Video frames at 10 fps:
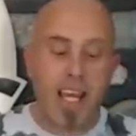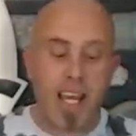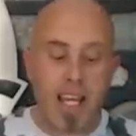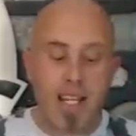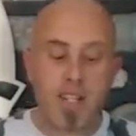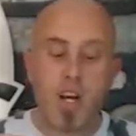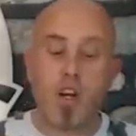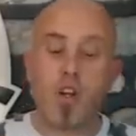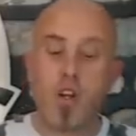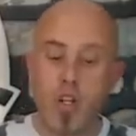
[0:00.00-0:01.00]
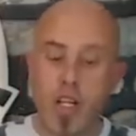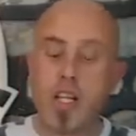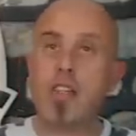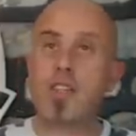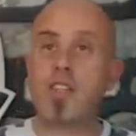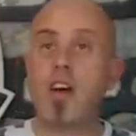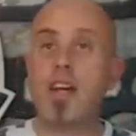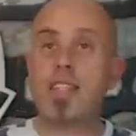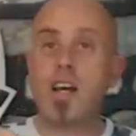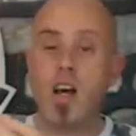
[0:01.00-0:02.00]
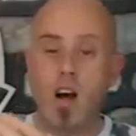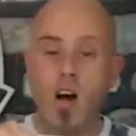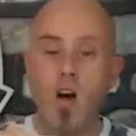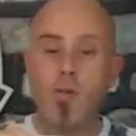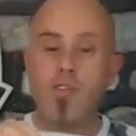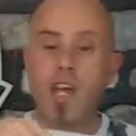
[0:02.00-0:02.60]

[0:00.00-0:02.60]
is look at the size of